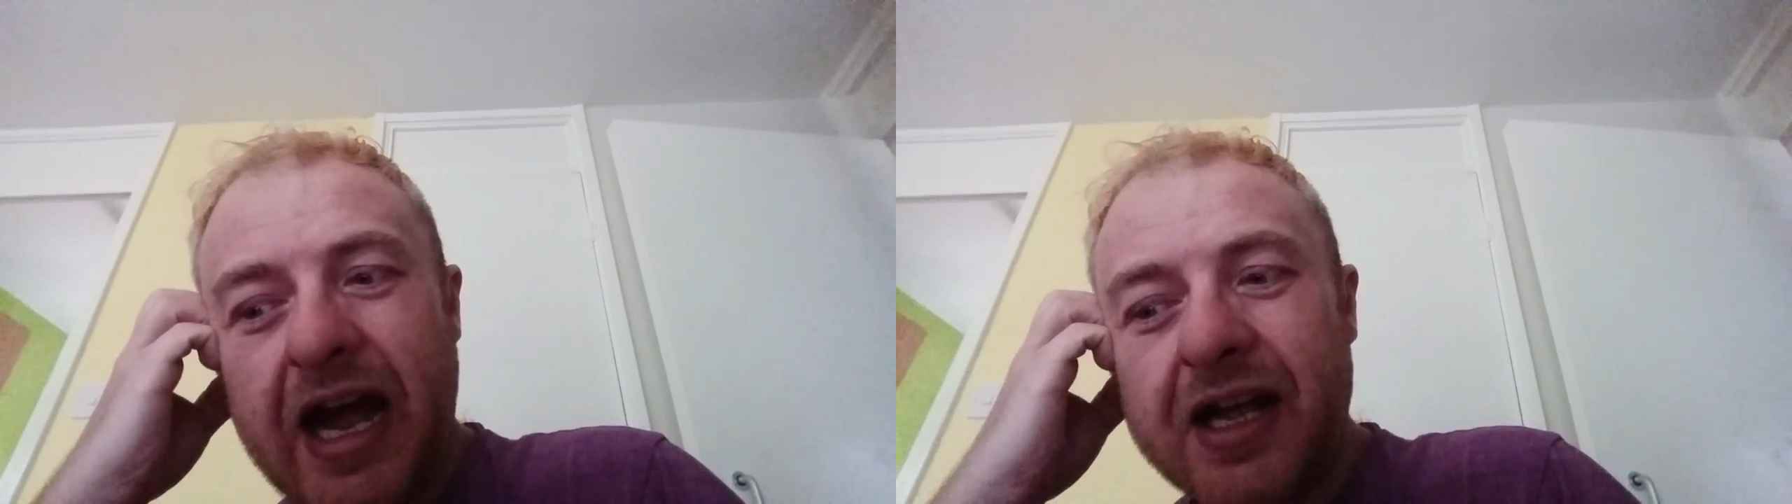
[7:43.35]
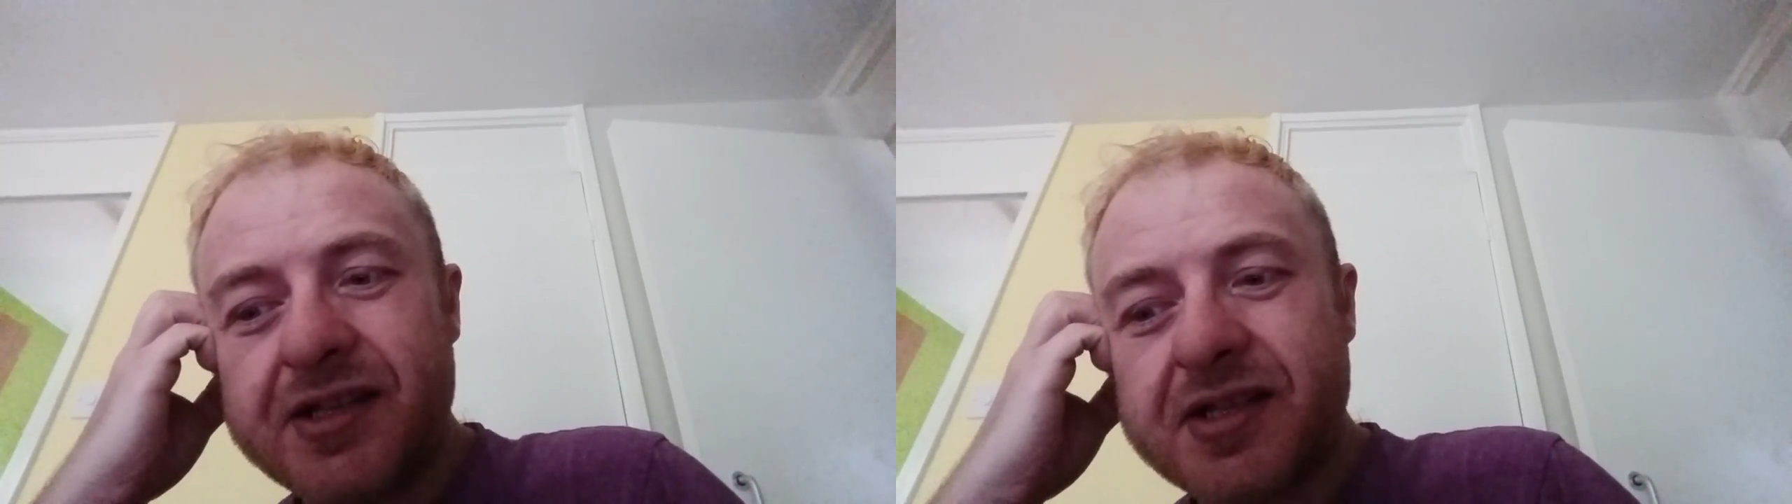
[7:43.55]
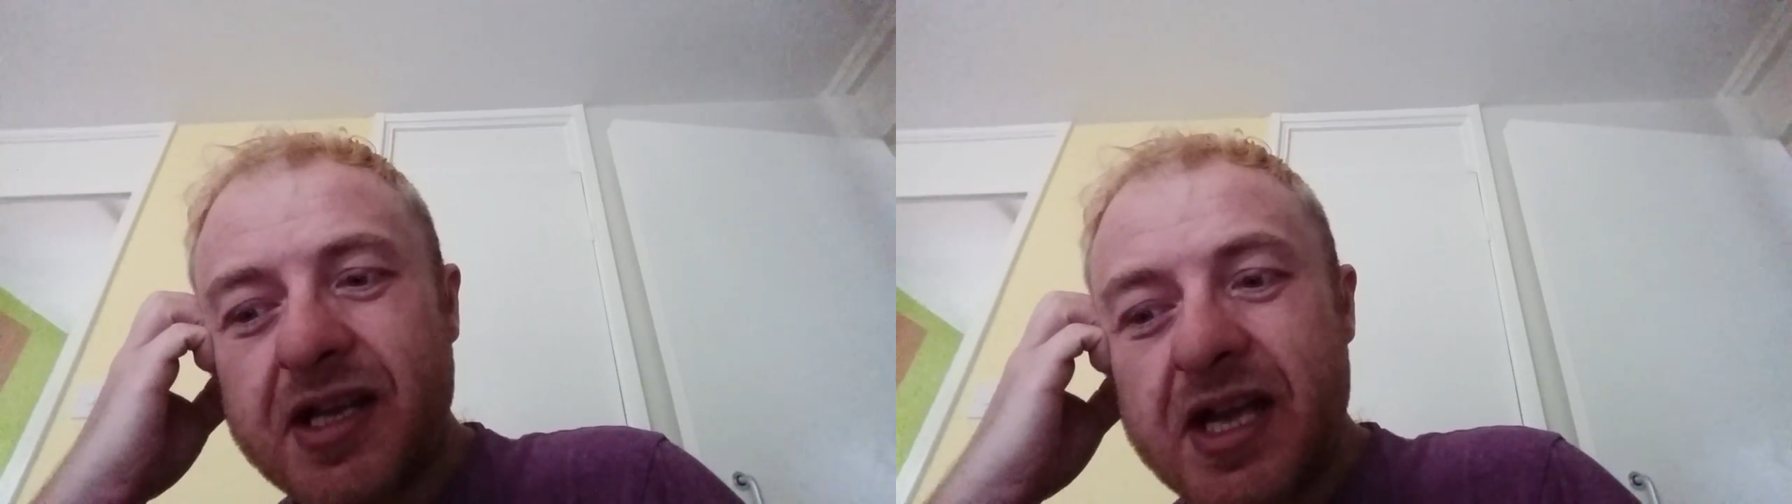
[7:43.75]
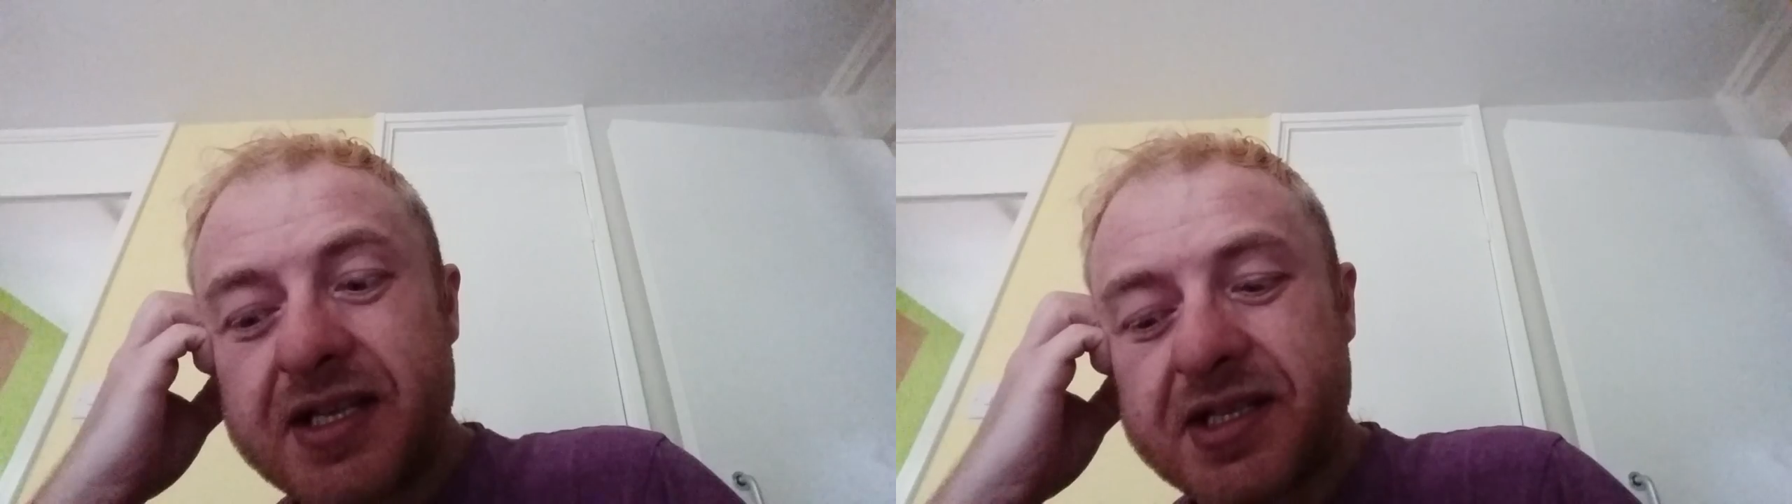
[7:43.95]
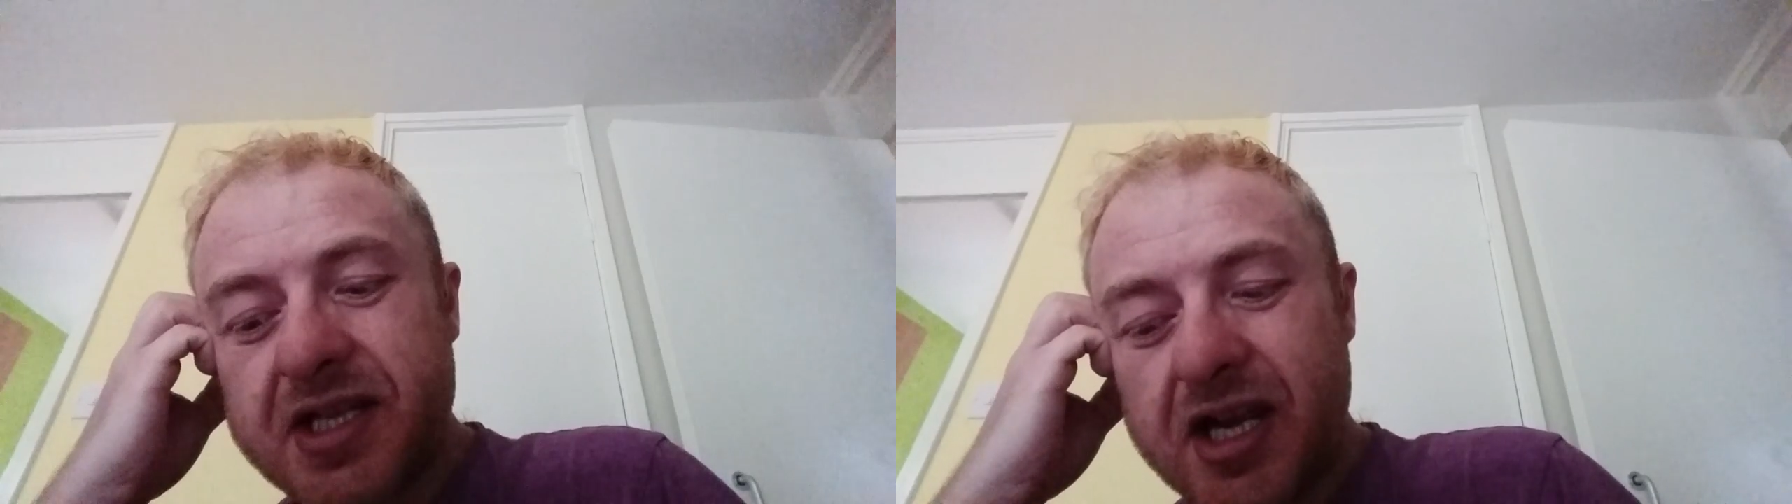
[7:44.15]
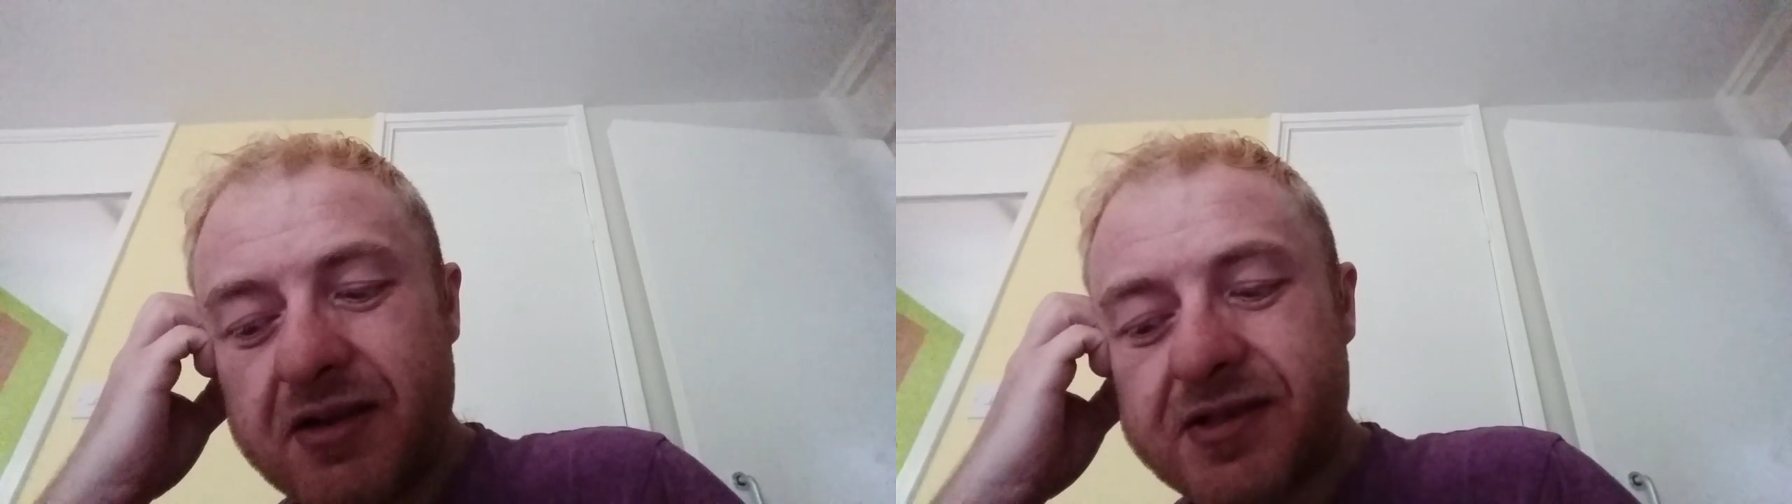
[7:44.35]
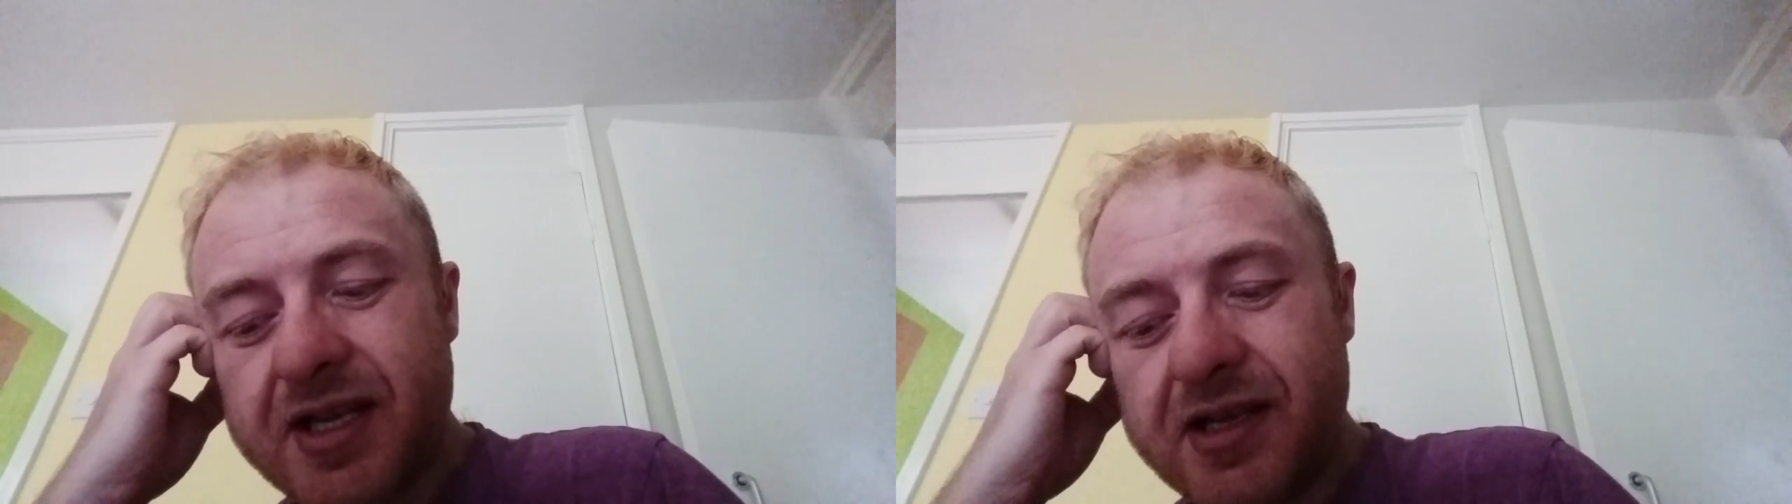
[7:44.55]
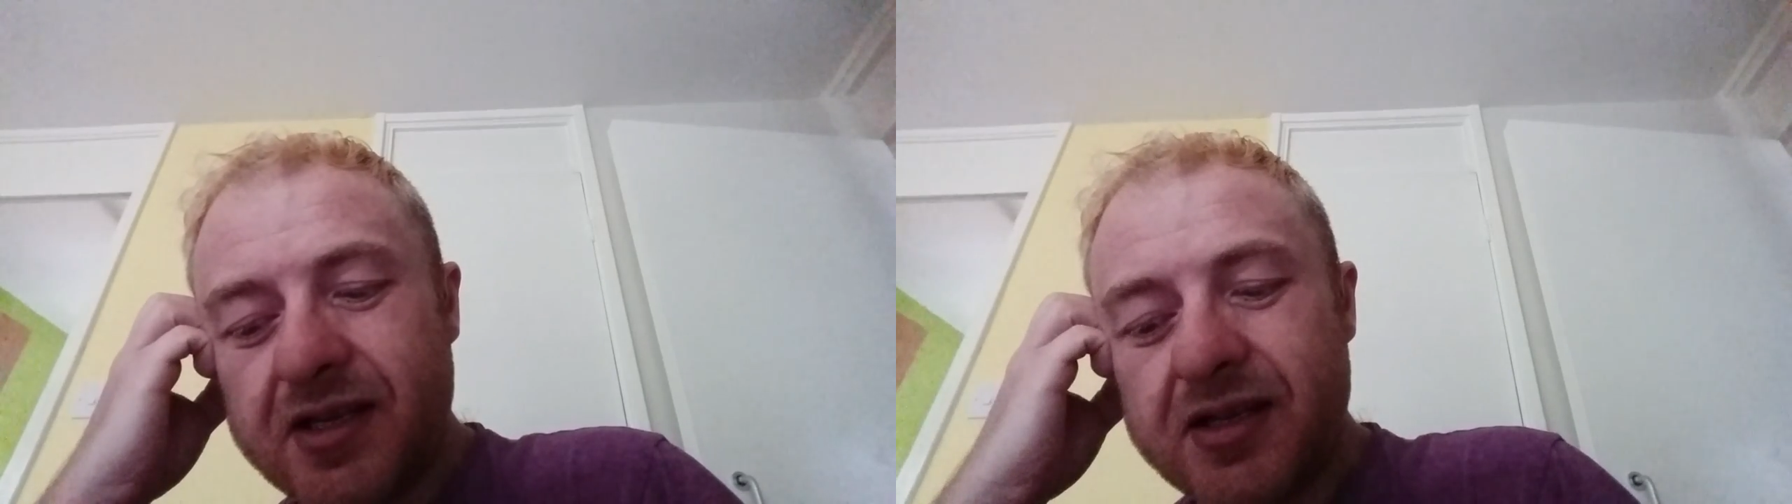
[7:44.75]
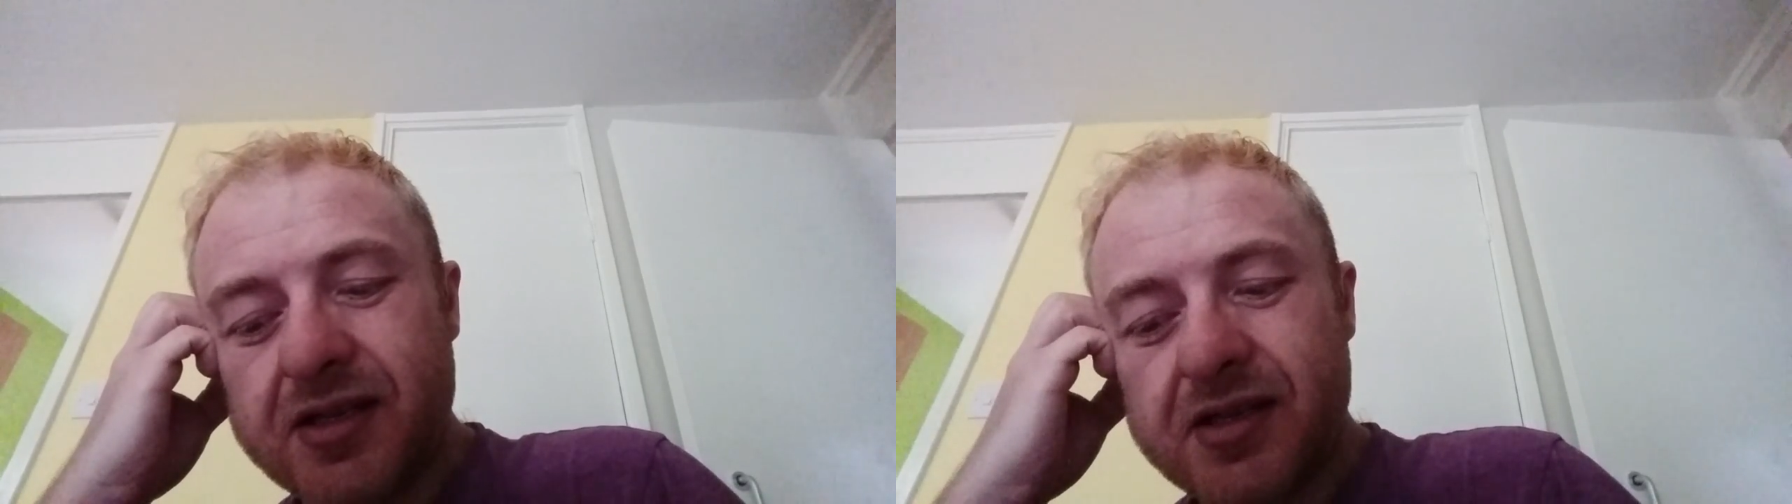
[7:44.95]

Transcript: and seriously,